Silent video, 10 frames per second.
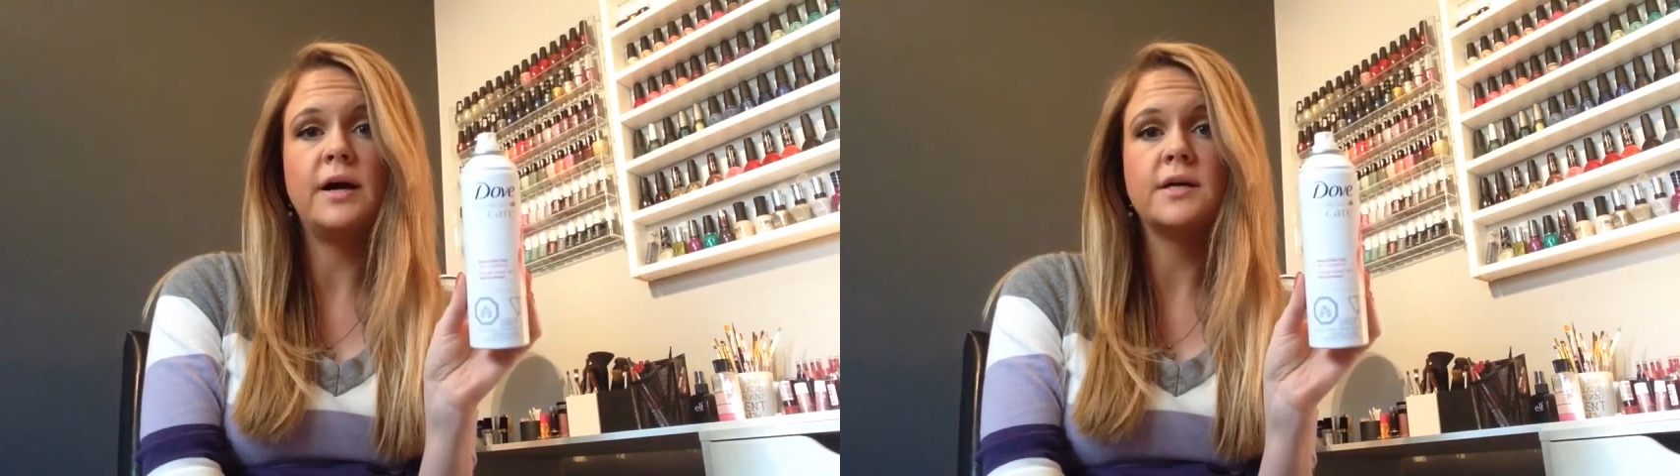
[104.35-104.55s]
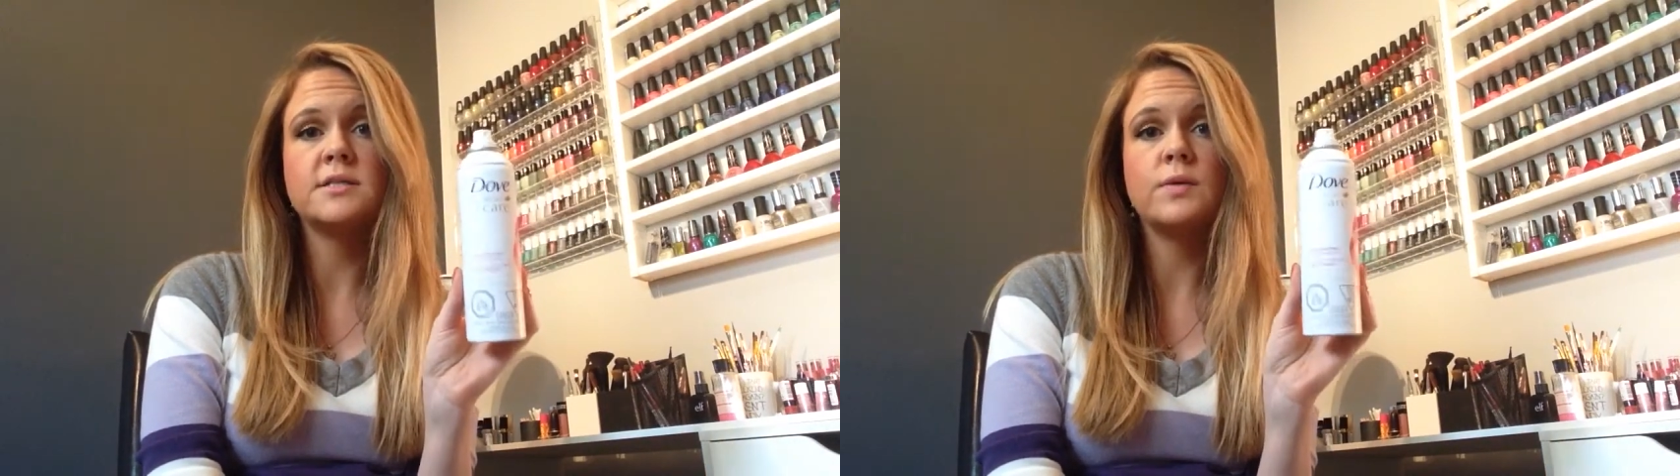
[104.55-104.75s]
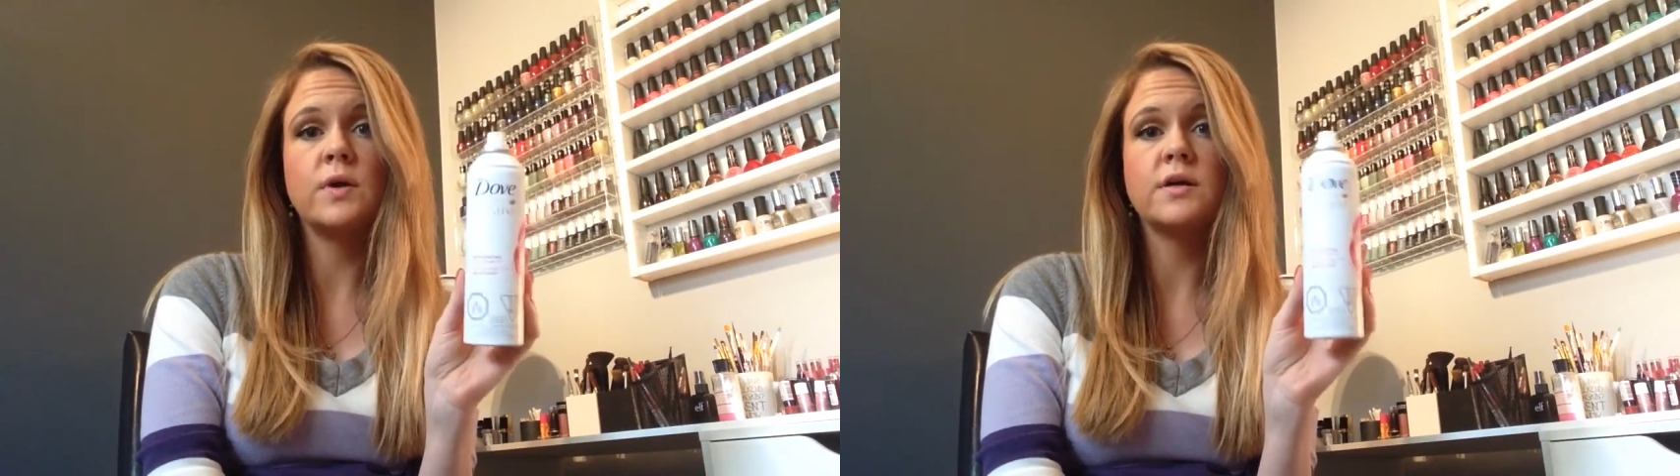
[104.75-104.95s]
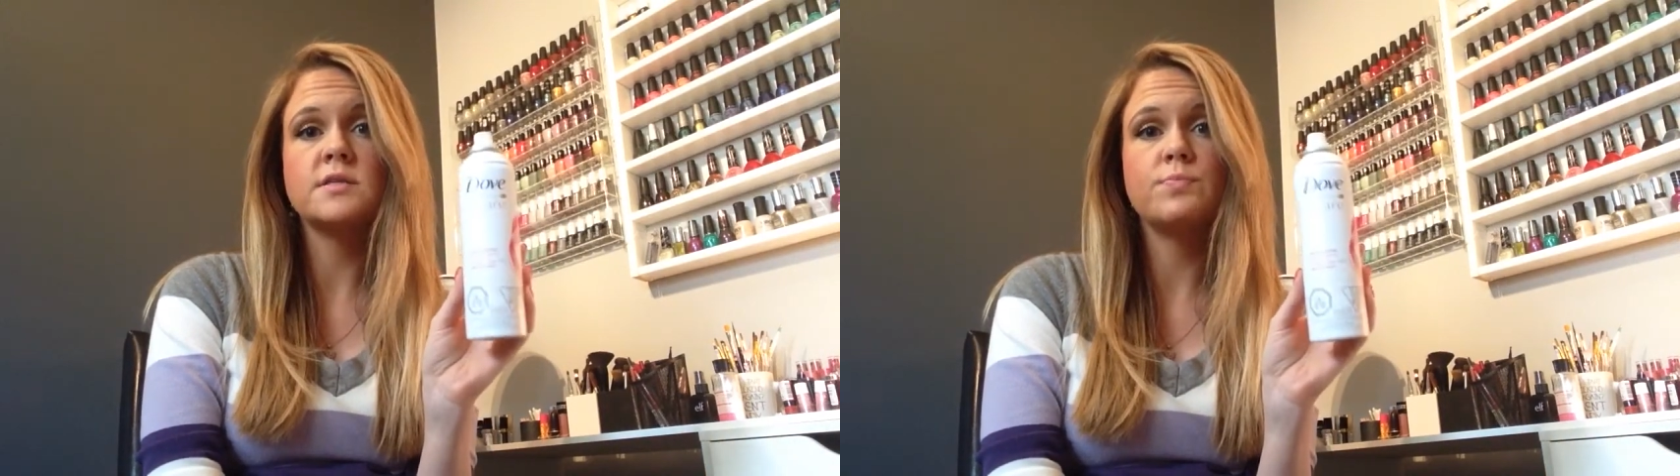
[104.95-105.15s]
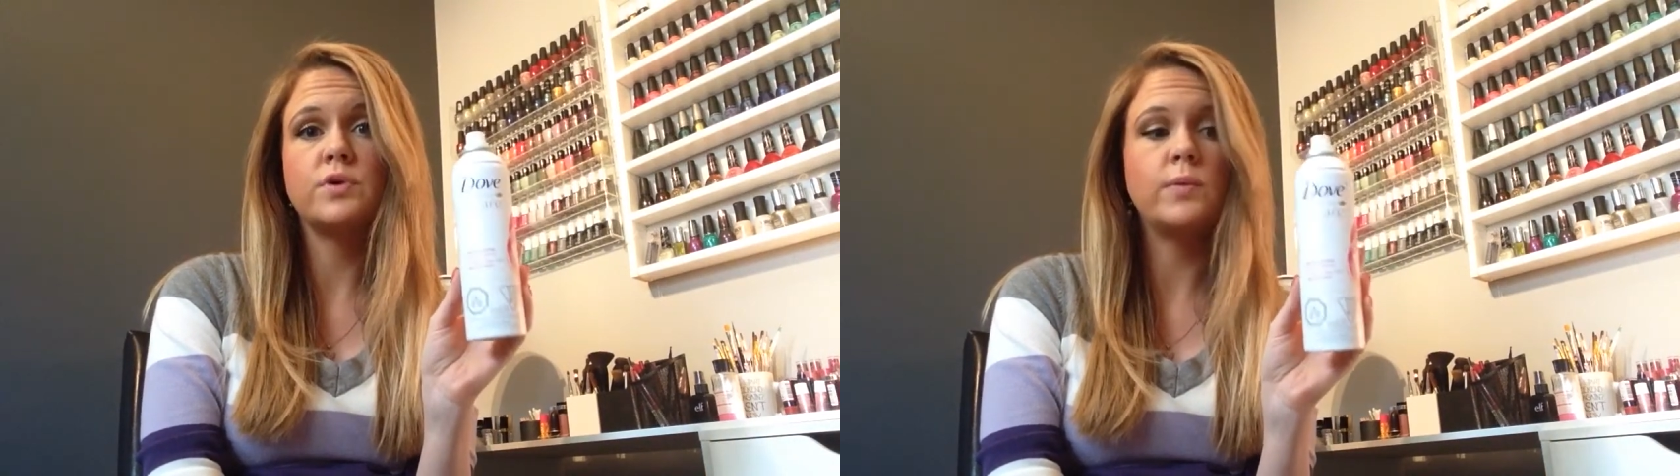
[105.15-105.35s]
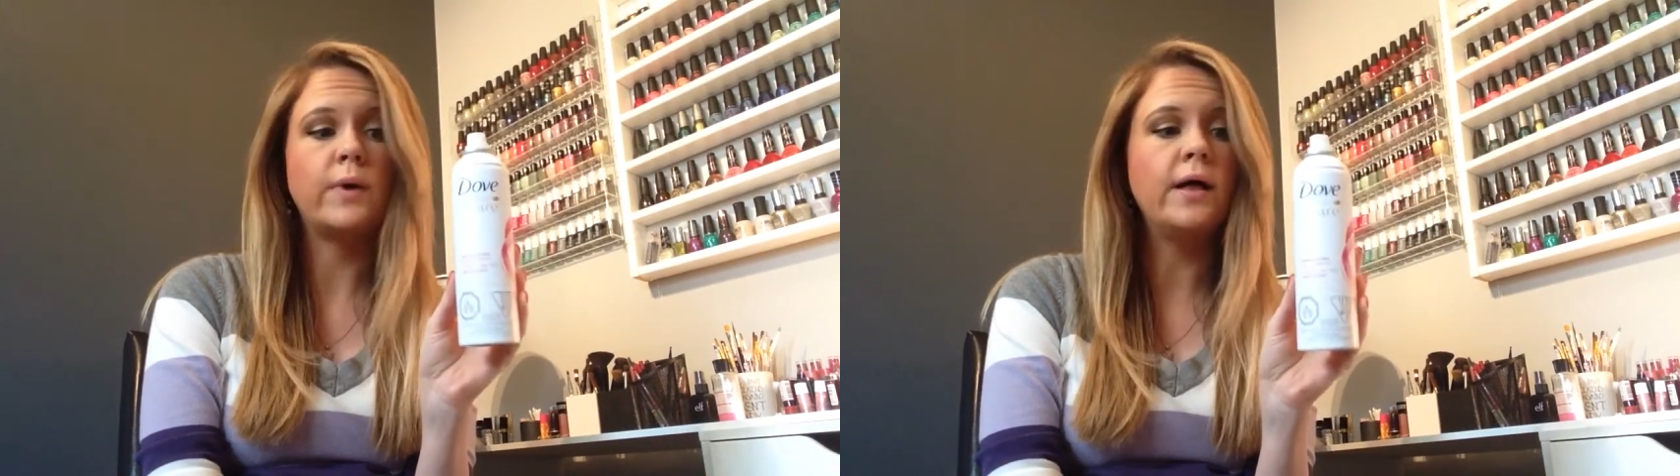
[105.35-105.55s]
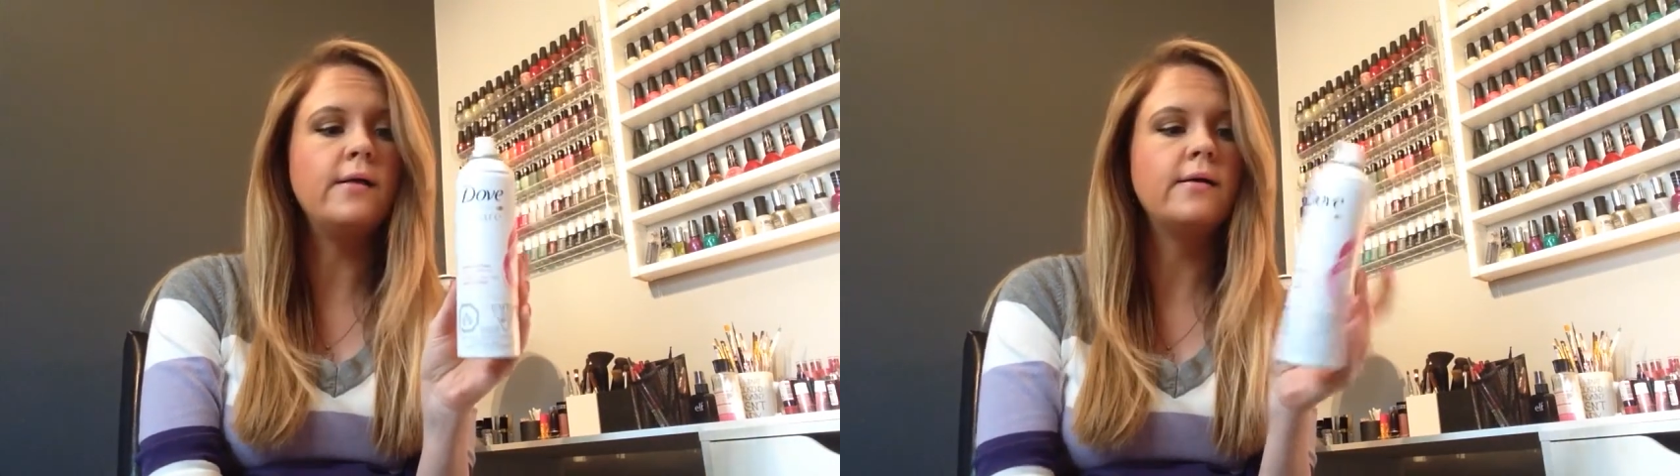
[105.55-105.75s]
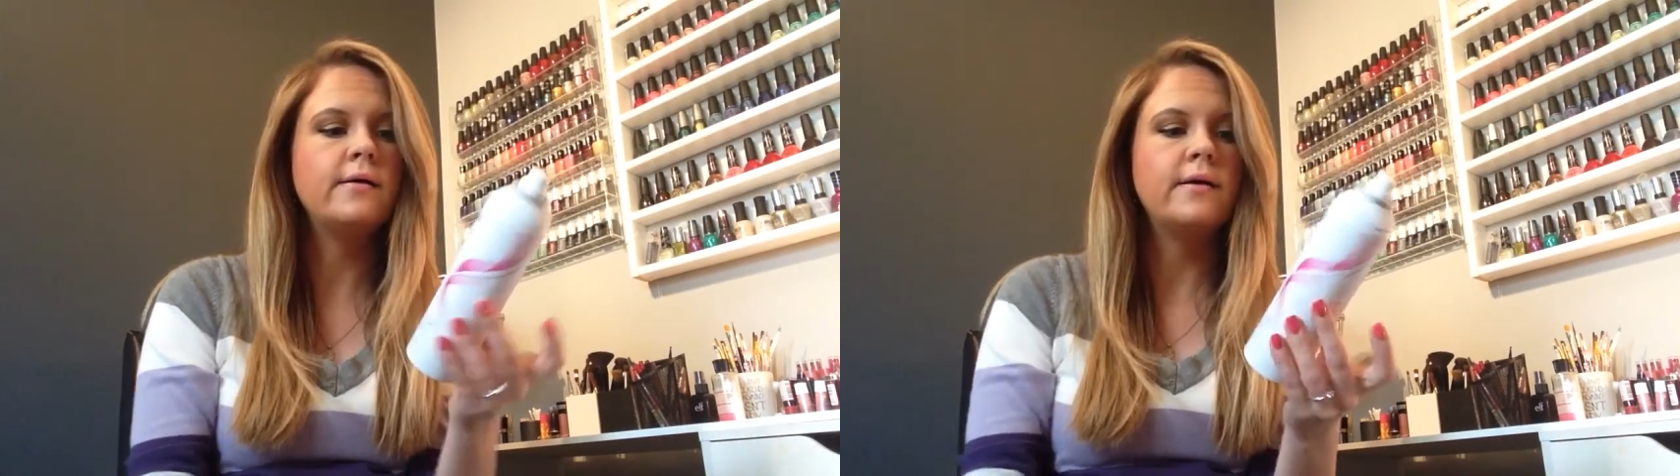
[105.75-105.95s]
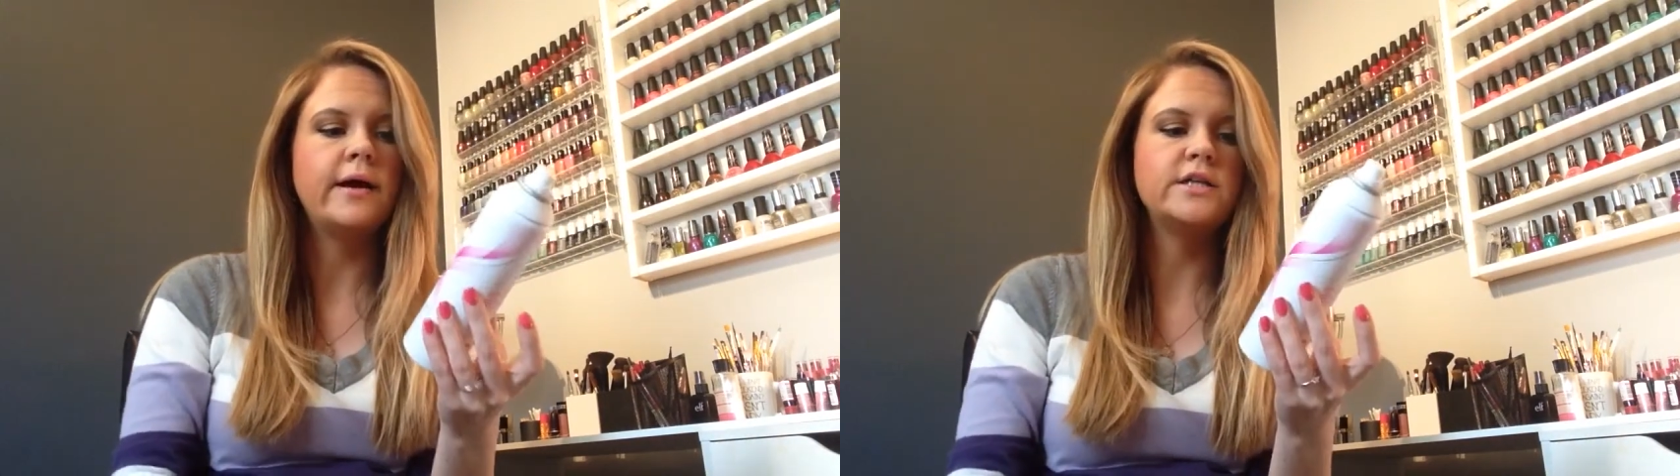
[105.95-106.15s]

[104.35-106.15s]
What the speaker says: bucks it works pretty well.